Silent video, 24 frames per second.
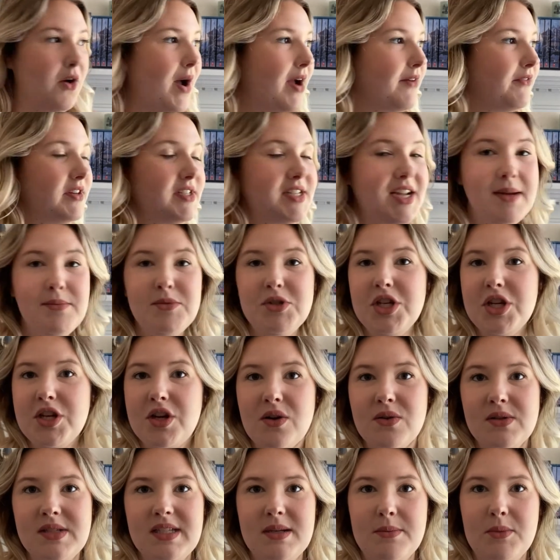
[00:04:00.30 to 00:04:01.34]
Every time she
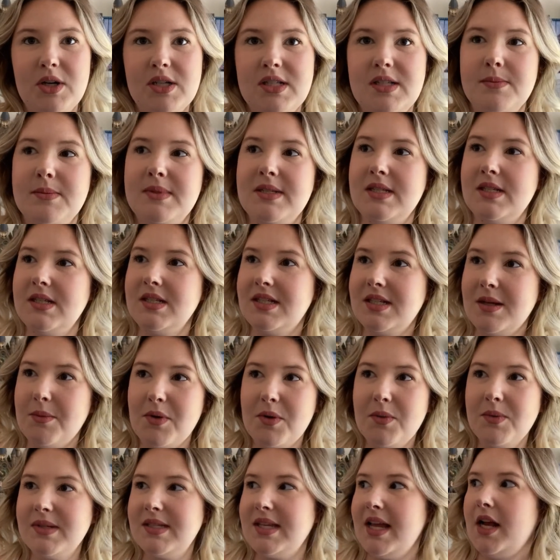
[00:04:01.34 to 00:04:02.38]
goes somewhere, some, someone
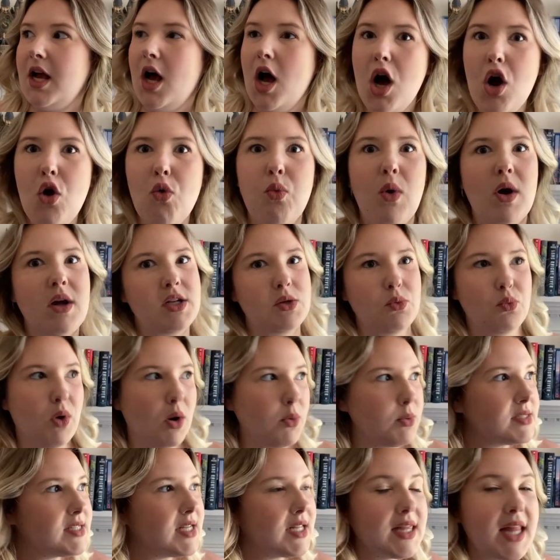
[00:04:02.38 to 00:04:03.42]
was like, oh, what, what
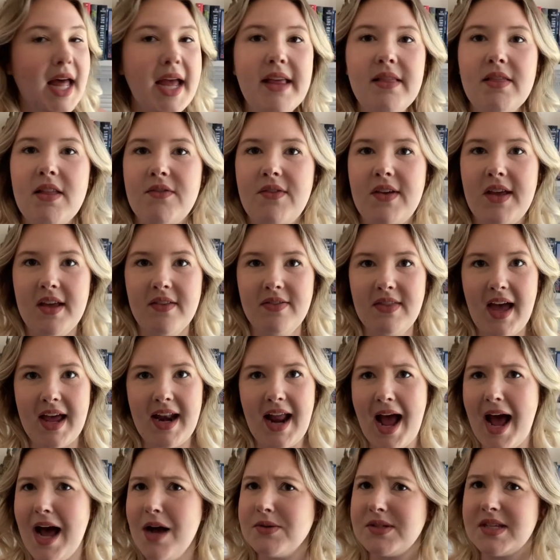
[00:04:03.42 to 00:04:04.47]
was it like living in that
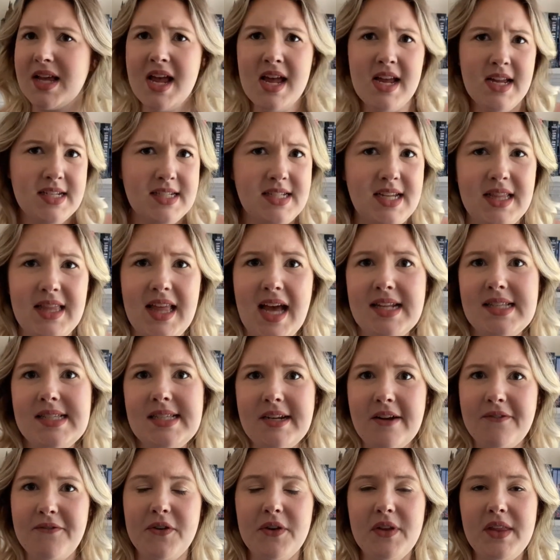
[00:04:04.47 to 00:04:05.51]
house? Did that
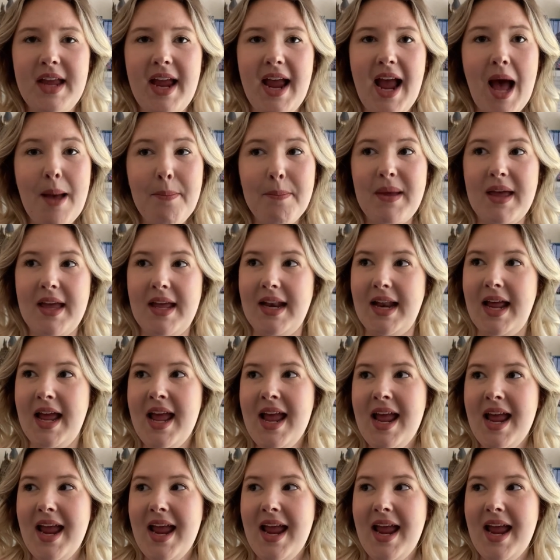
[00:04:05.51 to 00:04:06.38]
stuff really happen?